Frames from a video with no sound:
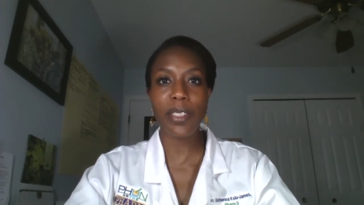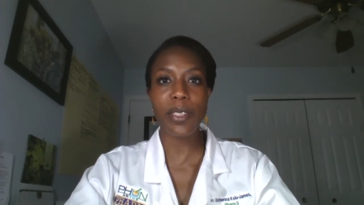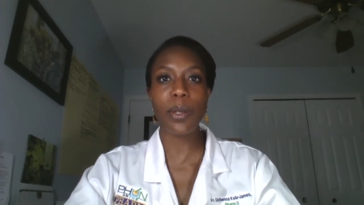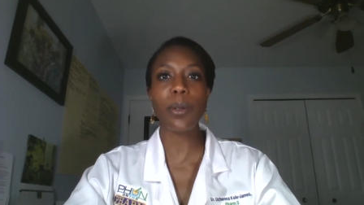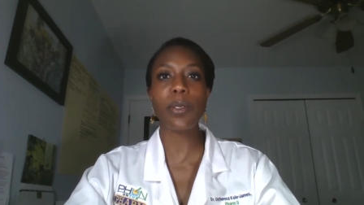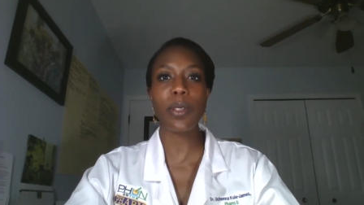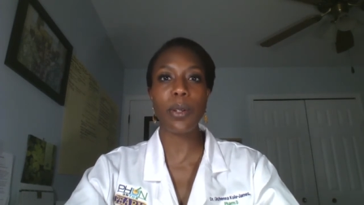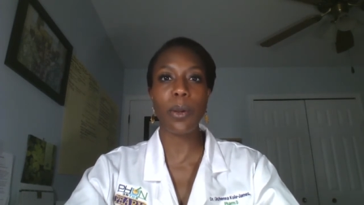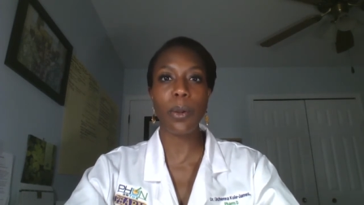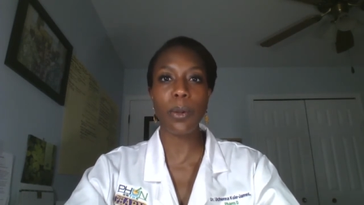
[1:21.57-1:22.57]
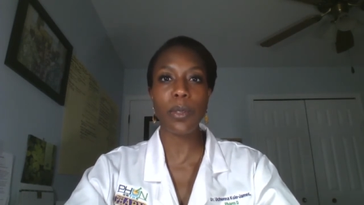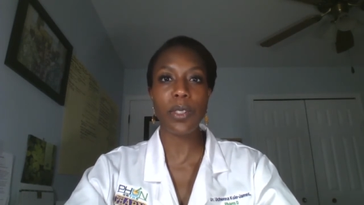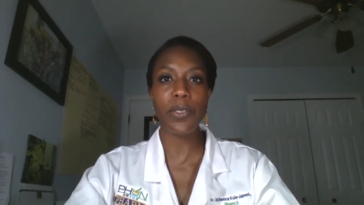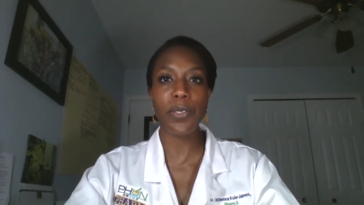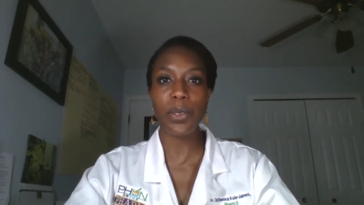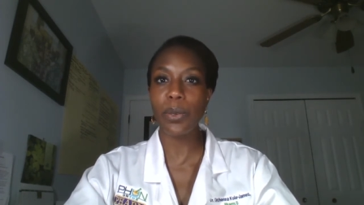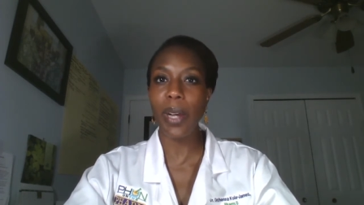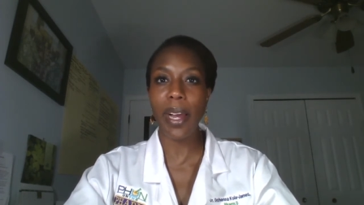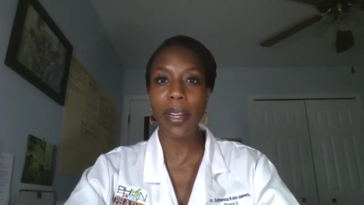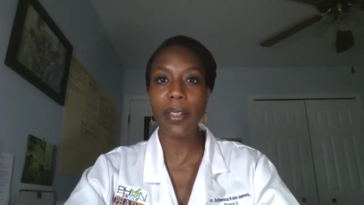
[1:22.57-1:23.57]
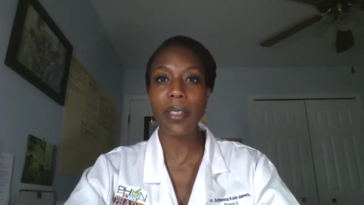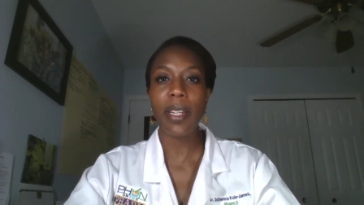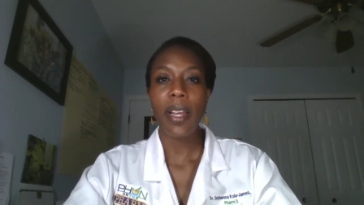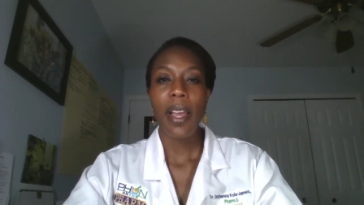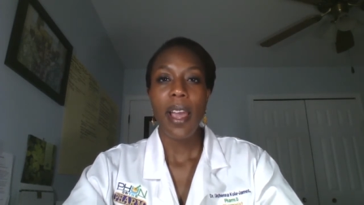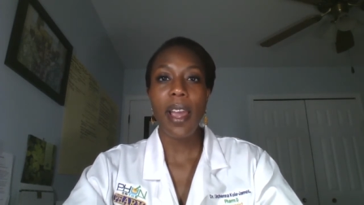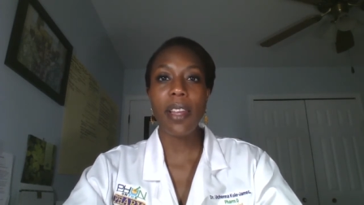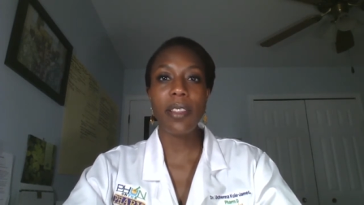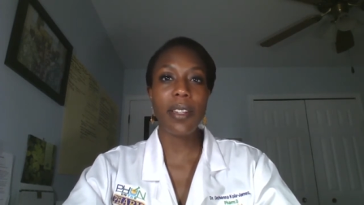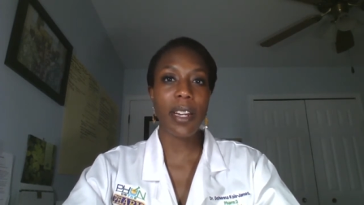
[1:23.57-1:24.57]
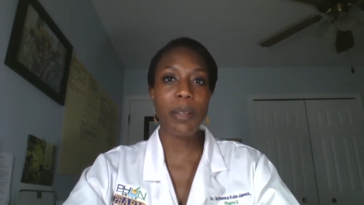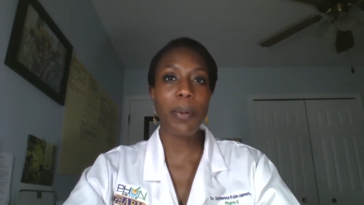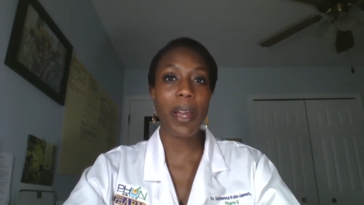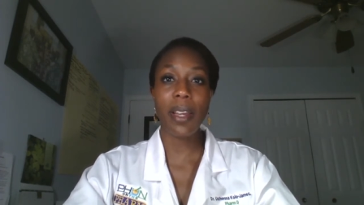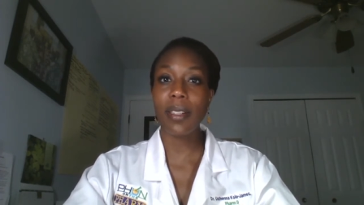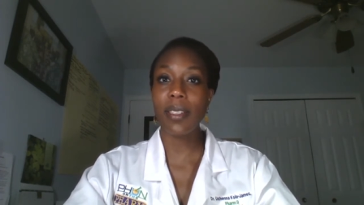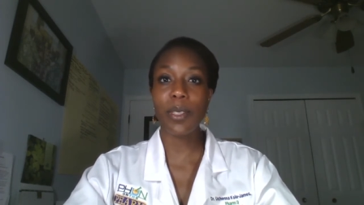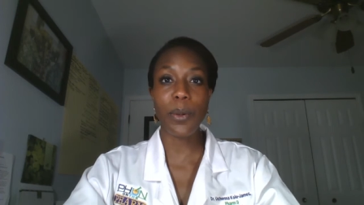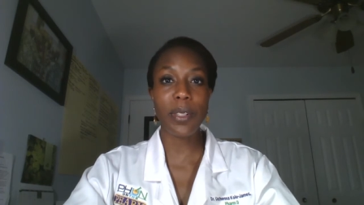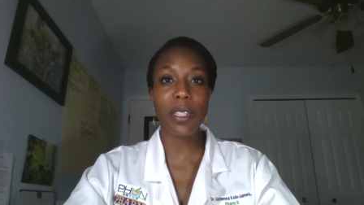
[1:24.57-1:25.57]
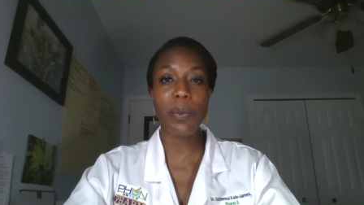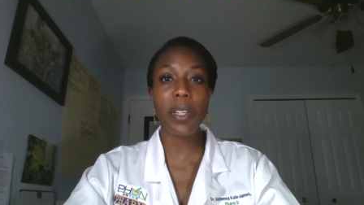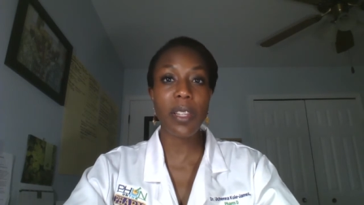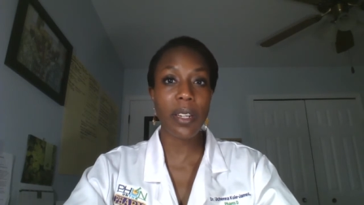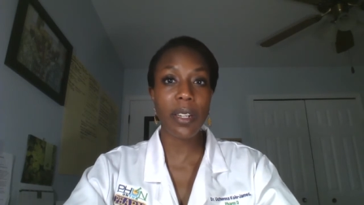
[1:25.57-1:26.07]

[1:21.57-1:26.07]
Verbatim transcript: Just go to the cold and flu aisle and the neti pot is going to be there.